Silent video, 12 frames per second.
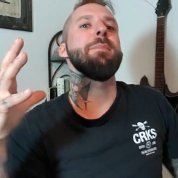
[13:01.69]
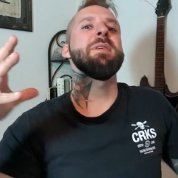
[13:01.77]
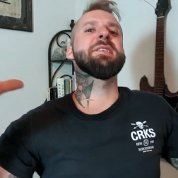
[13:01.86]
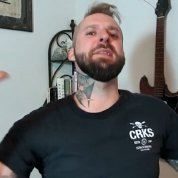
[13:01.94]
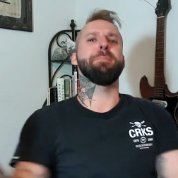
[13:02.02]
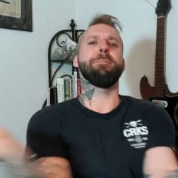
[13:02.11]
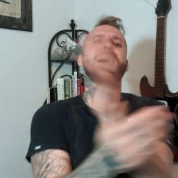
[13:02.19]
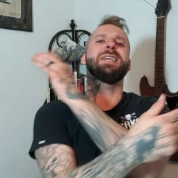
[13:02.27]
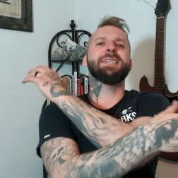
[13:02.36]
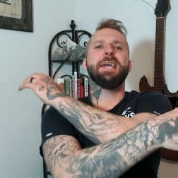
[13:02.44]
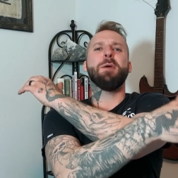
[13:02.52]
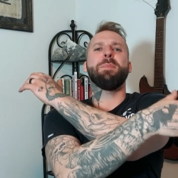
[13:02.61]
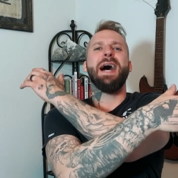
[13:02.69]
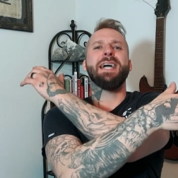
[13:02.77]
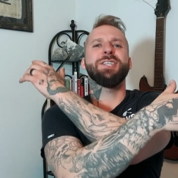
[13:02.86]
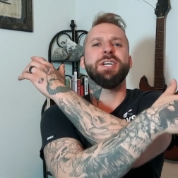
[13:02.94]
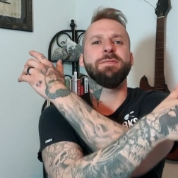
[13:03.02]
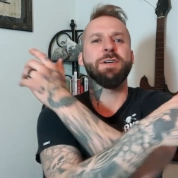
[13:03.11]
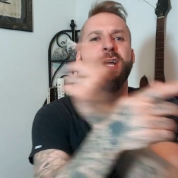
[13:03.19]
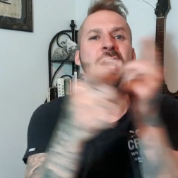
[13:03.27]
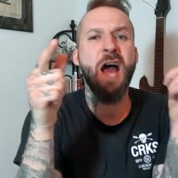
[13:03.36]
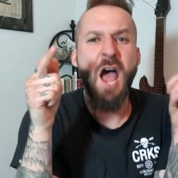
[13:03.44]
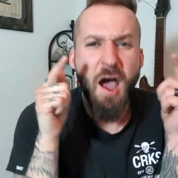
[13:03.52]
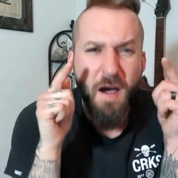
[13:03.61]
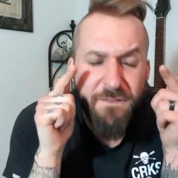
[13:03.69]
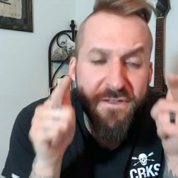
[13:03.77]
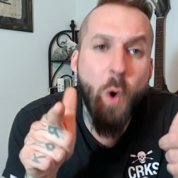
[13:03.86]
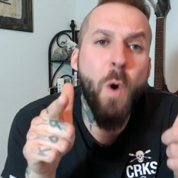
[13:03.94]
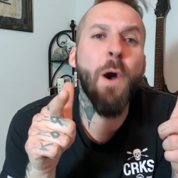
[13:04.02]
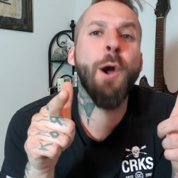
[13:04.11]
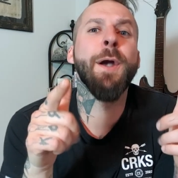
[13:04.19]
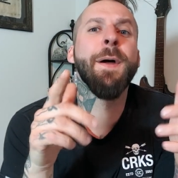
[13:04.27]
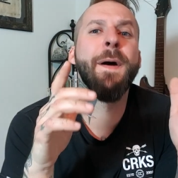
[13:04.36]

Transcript: This is the best care package ever for